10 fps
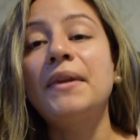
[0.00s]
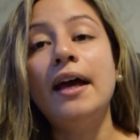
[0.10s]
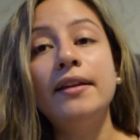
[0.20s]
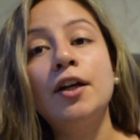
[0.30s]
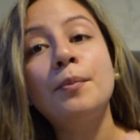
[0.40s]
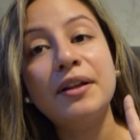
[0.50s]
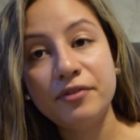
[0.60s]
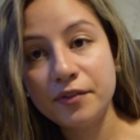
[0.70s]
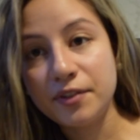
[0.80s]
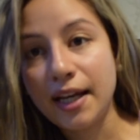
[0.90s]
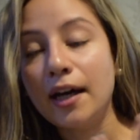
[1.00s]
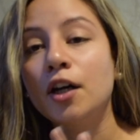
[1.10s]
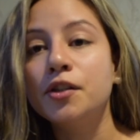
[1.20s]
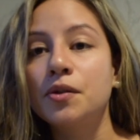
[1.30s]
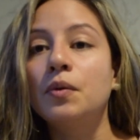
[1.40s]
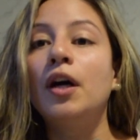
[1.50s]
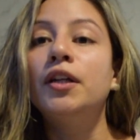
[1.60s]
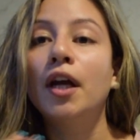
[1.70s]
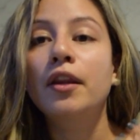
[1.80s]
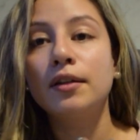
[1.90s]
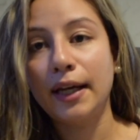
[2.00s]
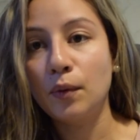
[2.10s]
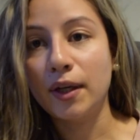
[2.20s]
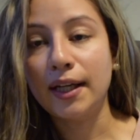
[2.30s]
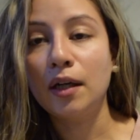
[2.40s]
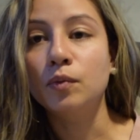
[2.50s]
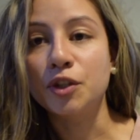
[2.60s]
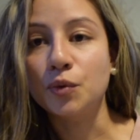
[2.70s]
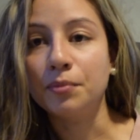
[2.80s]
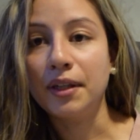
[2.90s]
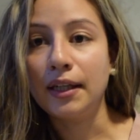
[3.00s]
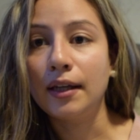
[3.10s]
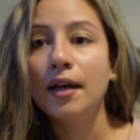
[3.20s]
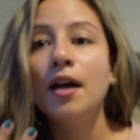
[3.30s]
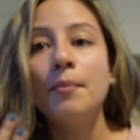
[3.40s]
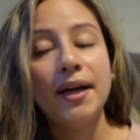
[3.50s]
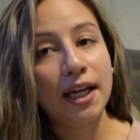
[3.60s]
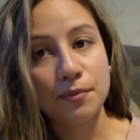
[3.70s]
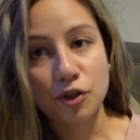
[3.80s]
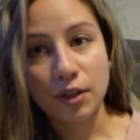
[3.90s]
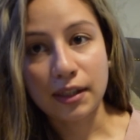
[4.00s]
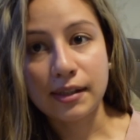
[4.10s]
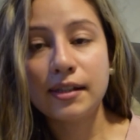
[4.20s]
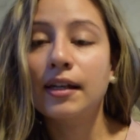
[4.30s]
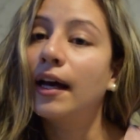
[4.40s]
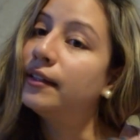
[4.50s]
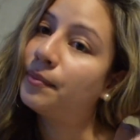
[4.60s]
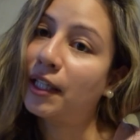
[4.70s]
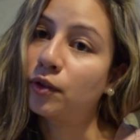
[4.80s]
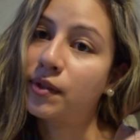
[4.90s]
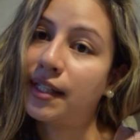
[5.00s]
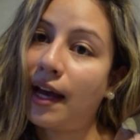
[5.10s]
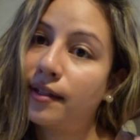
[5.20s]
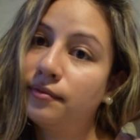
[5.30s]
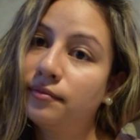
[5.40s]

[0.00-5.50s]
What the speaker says: And then on my 5th day, I'll do another leg workout, which will be my hamstrings and then my glutes again.